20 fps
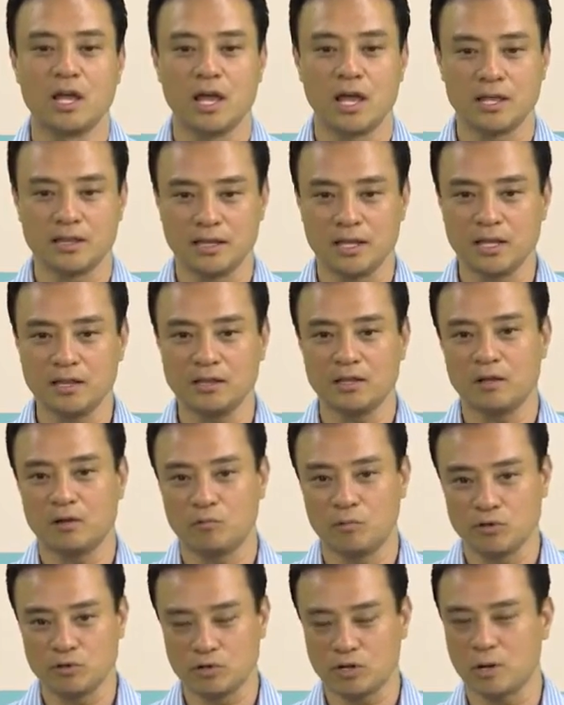And then
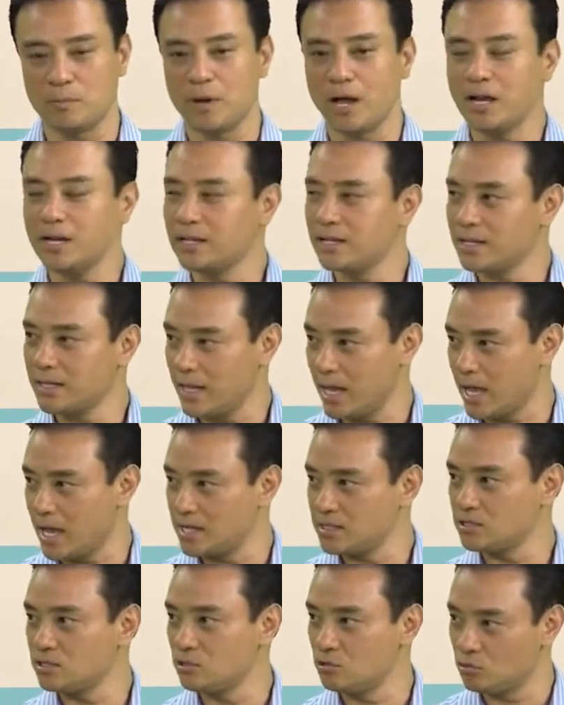when you come out of the
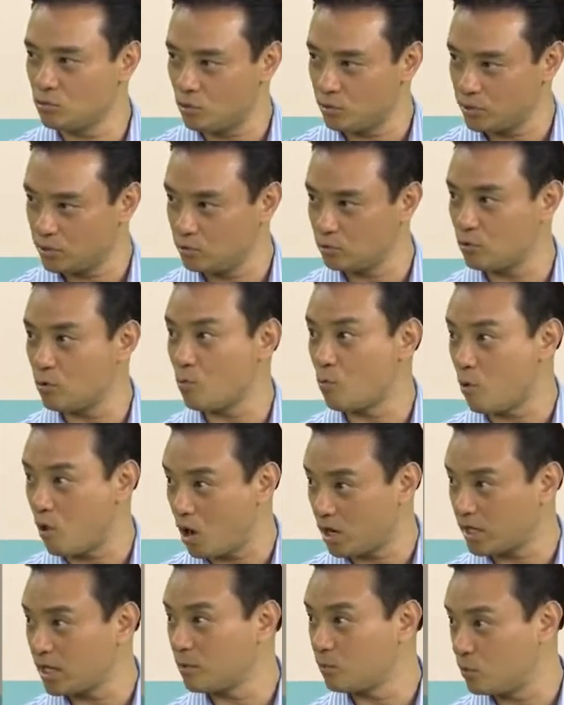cast, you go into a
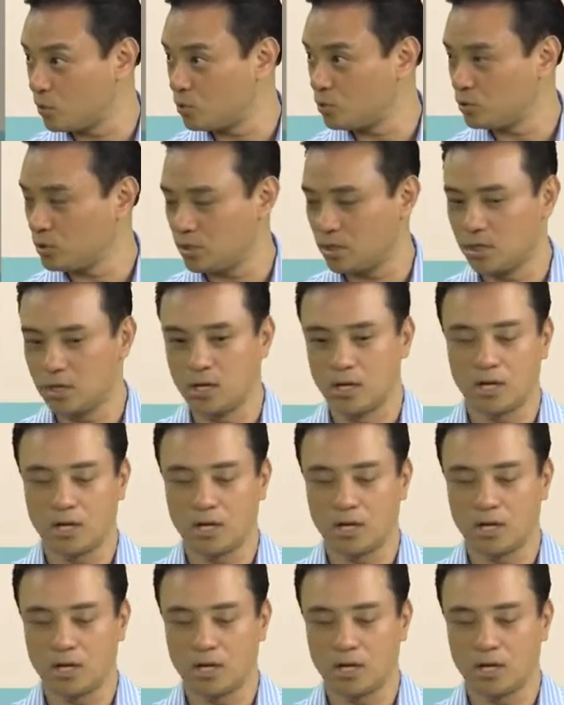walking boot